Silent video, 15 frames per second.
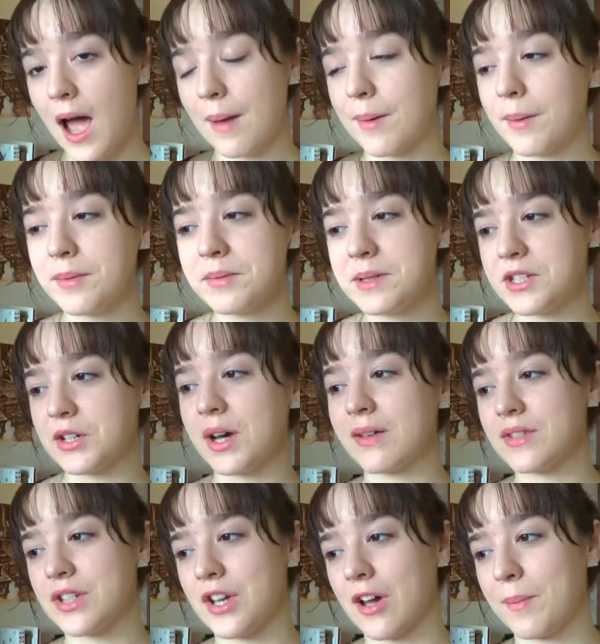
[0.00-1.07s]
I probably don't
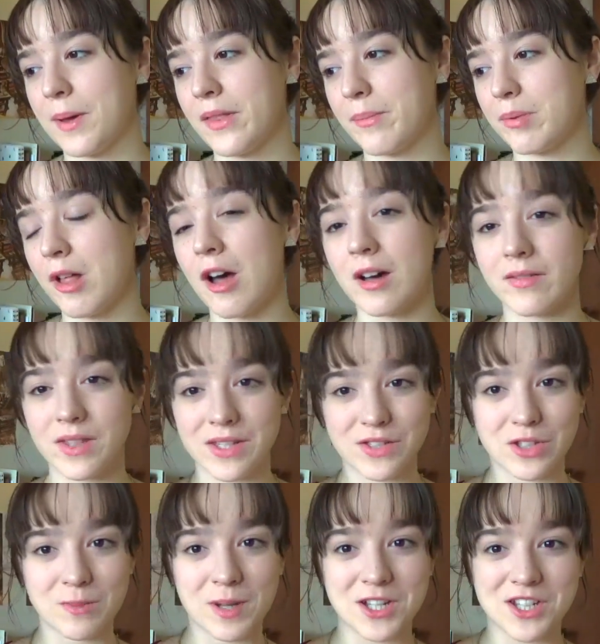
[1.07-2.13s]
have to talk about the plot of this
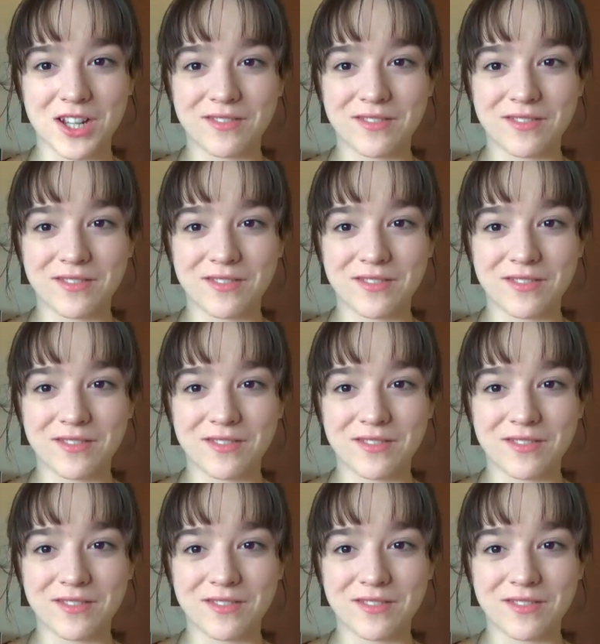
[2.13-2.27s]
too much.